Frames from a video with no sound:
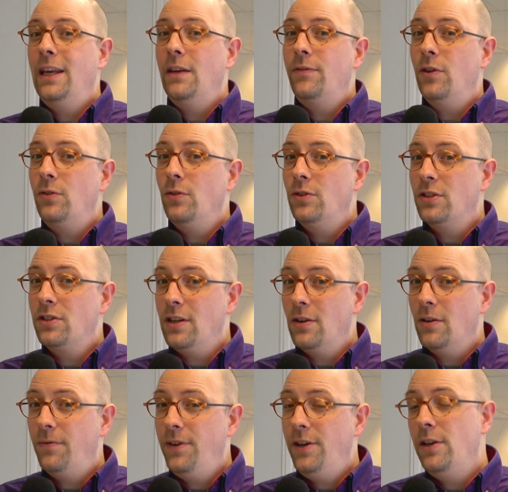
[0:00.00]
If you use a
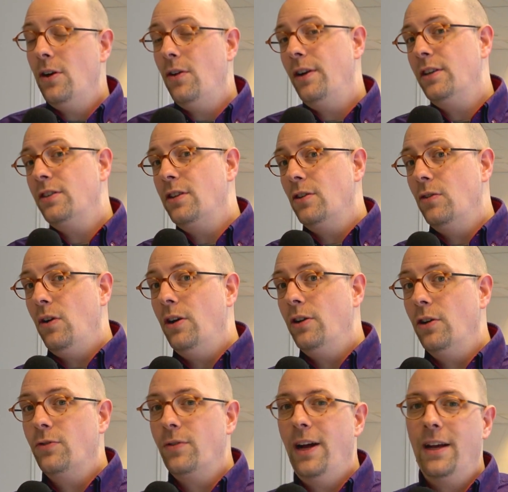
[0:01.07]
single video and a single
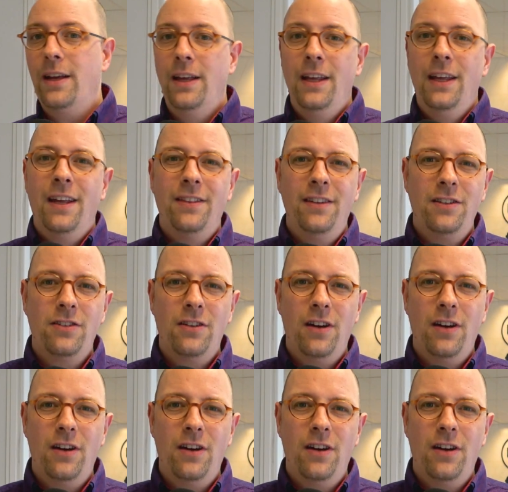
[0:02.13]
audio track, these